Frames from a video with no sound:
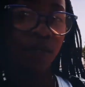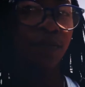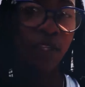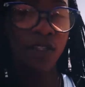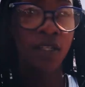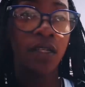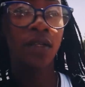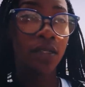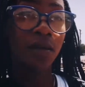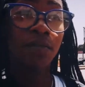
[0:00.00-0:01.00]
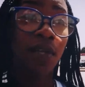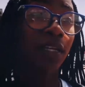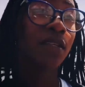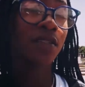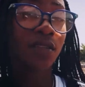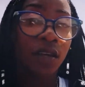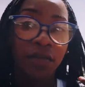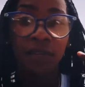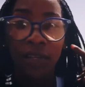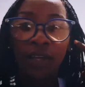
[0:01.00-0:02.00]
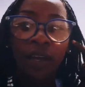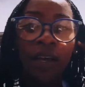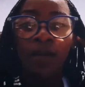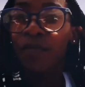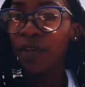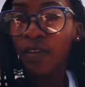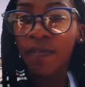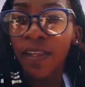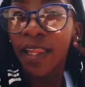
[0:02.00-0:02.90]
something to eat because I'm like starving. Forgive the